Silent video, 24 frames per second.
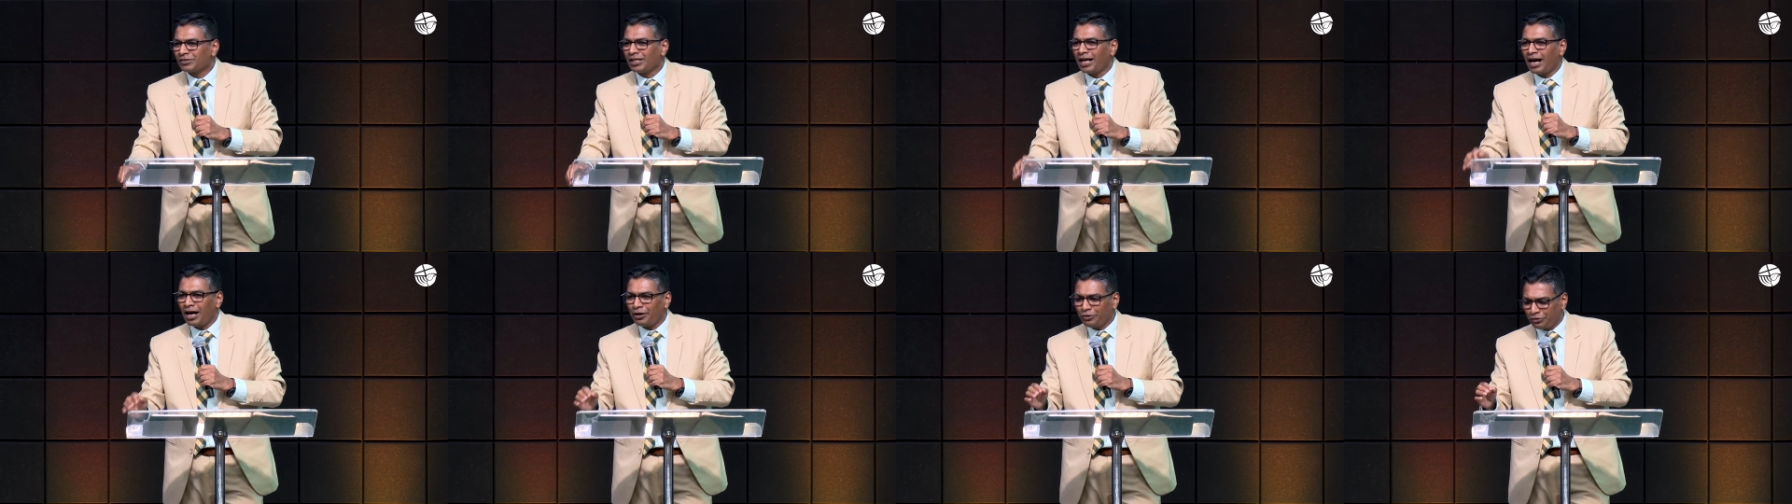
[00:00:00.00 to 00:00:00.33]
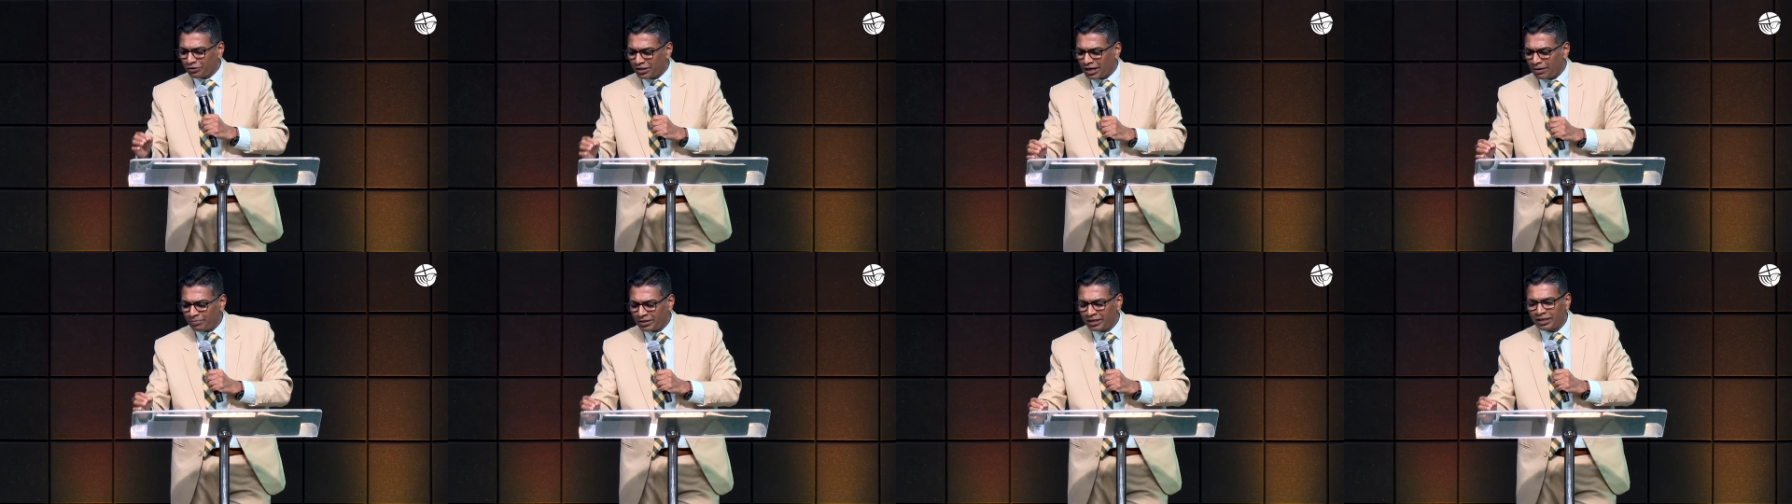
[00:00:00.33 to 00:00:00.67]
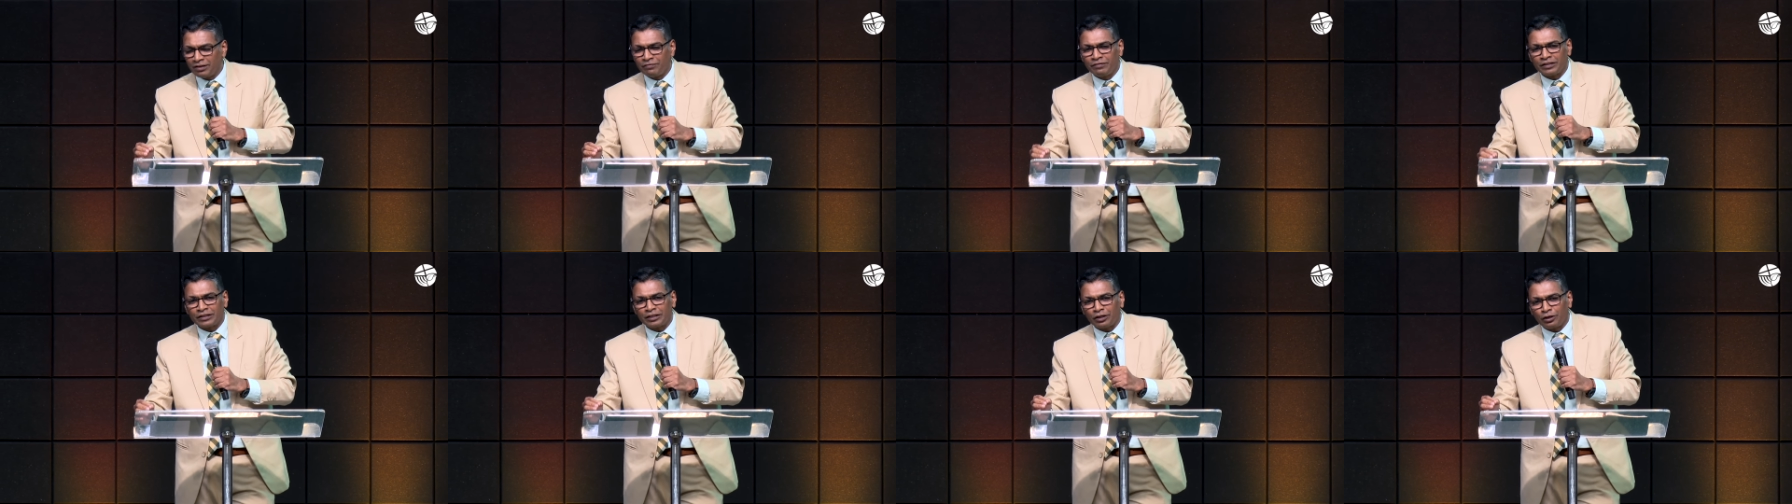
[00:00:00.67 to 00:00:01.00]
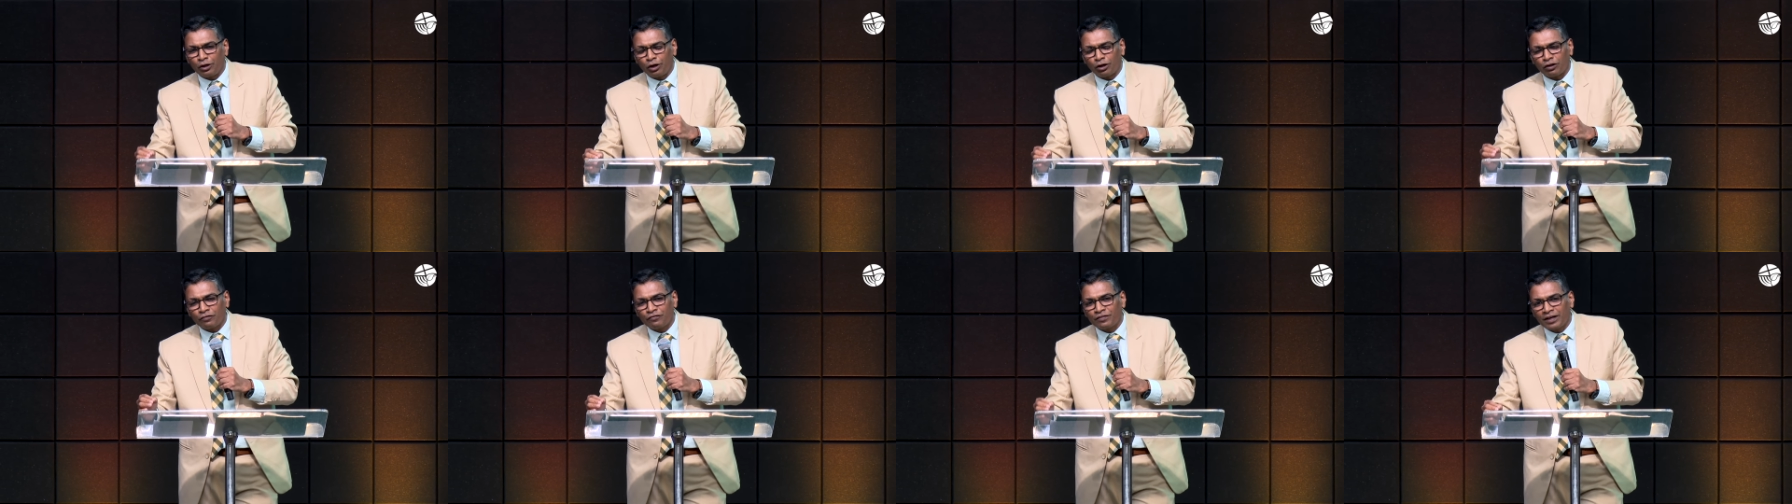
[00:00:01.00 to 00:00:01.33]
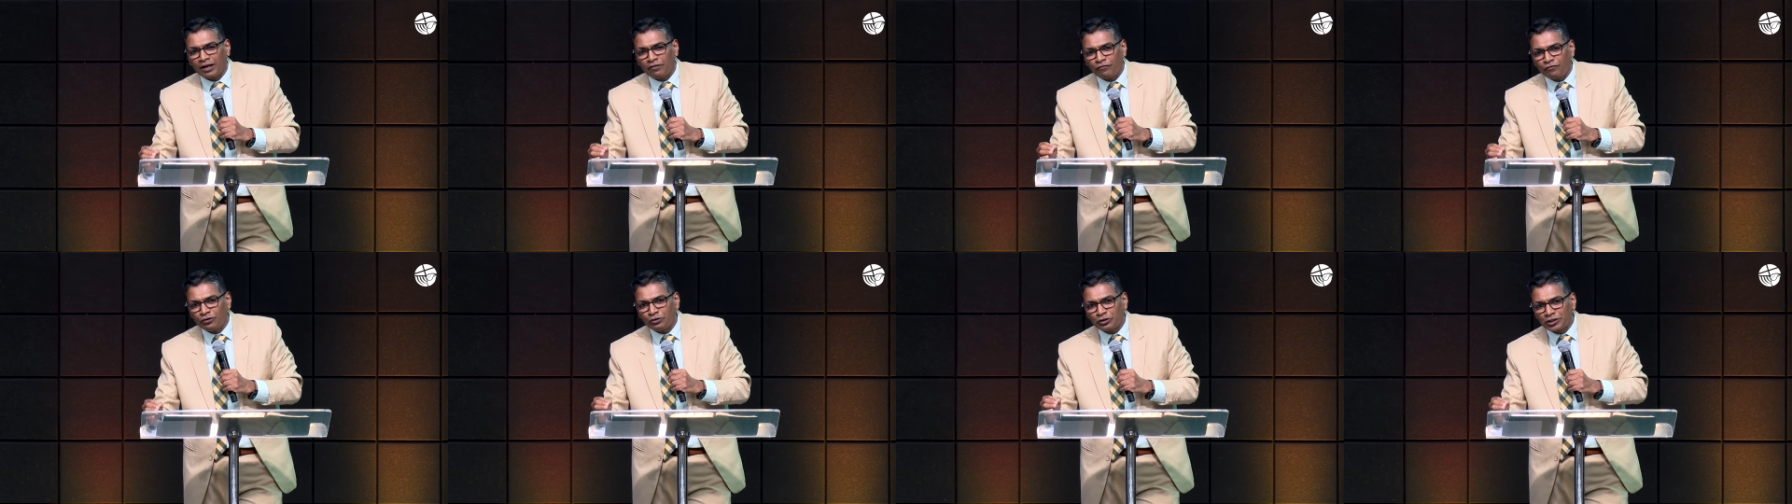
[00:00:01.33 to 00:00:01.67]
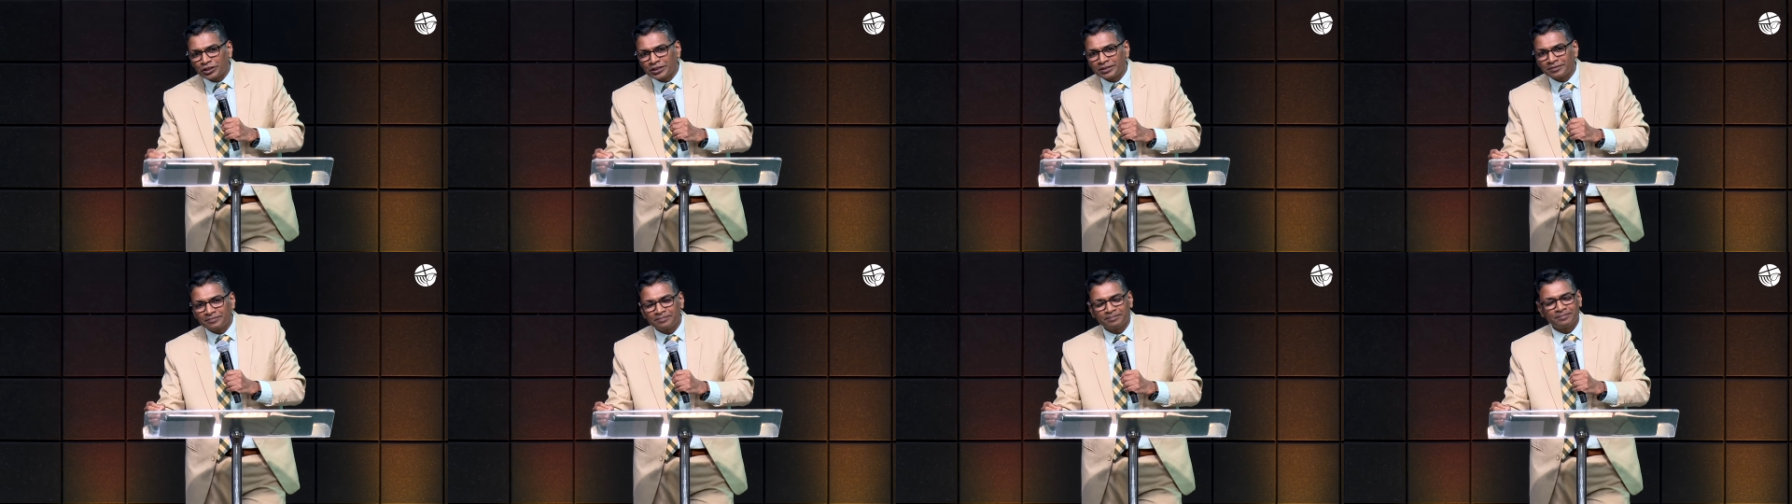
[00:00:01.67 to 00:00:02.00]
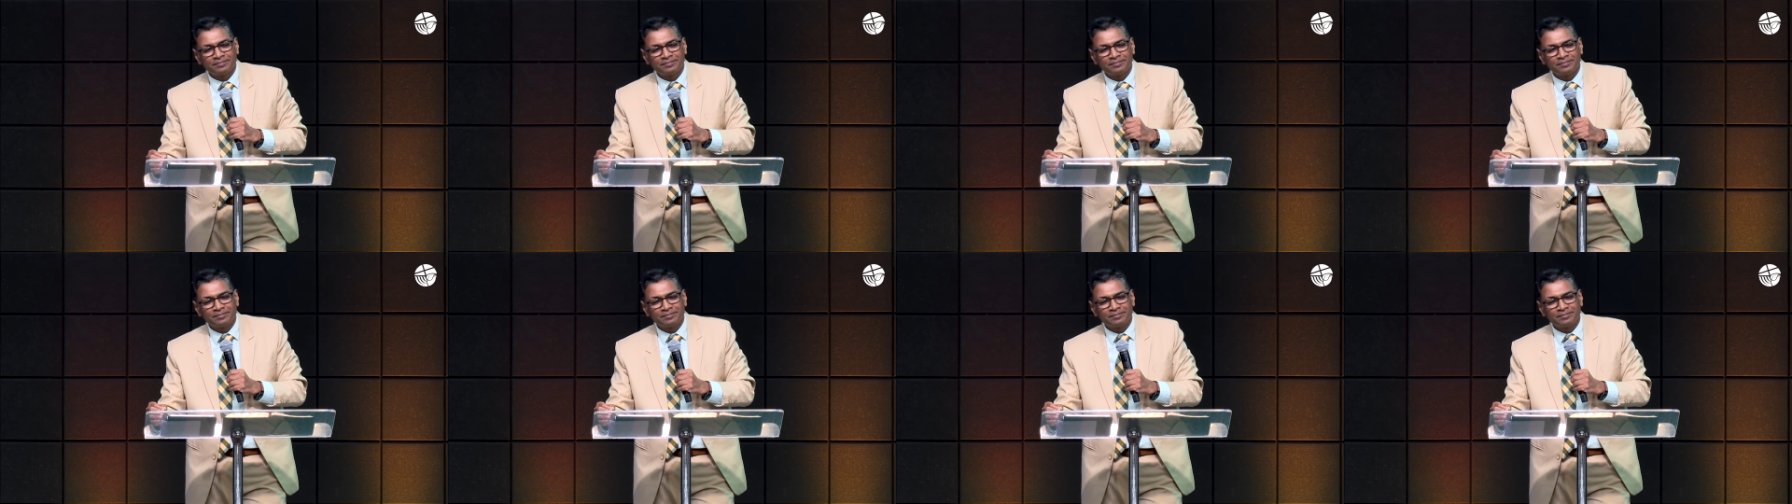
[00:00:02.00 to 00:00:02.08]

Are you come here with a lot of confusion?